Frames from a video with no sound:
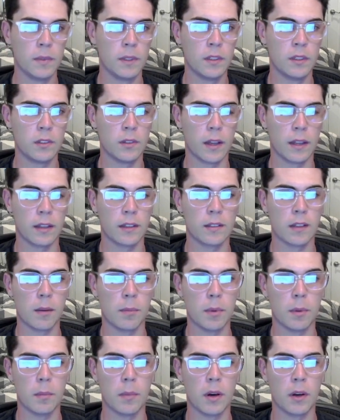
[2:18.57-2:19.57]
So at the top
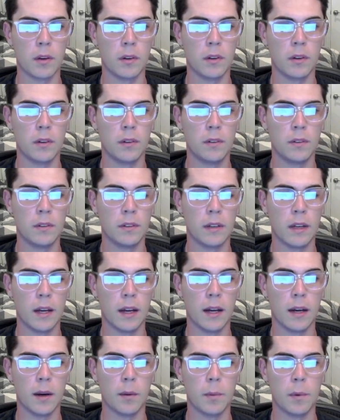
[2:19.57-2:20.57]
of the model,
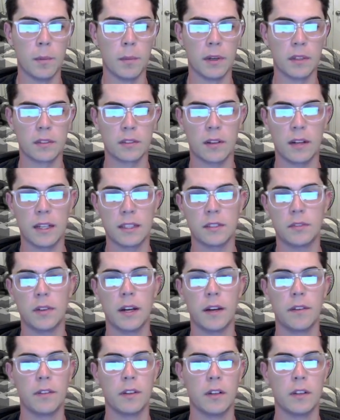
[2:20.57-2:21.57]
we must
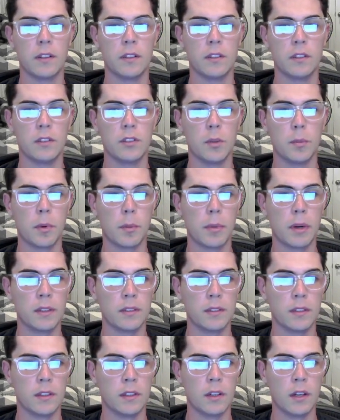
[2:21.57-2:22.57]
classify if there is a tumor
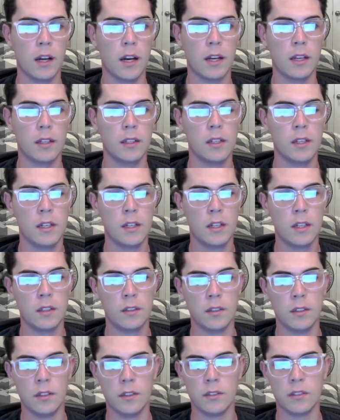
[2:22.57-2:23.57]
present or not.
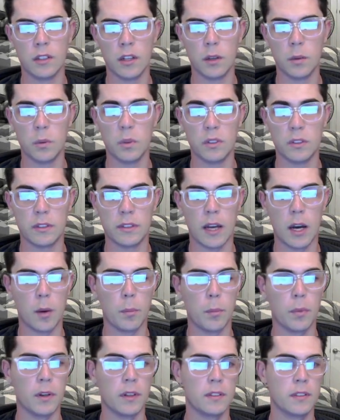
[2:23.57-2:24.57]
To do so, we'll just
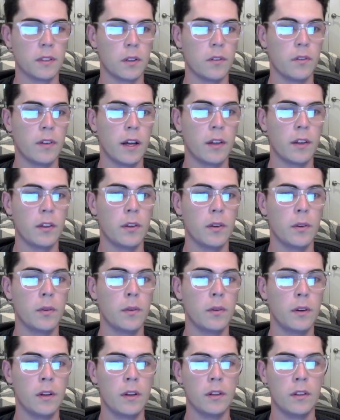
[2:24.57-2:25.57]
output a single
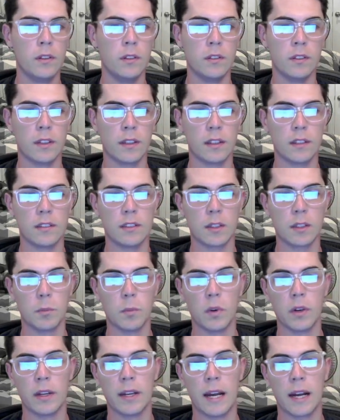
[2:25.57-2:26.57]
value using the
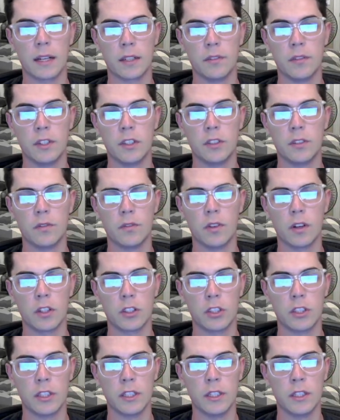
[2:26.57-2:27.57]
sigmoid activation
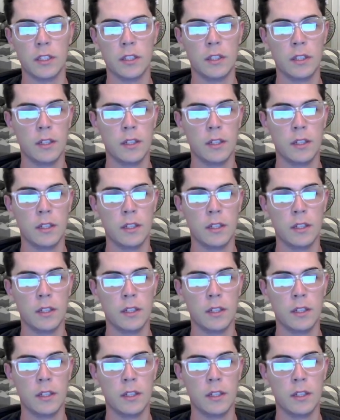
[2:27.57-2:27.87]
function,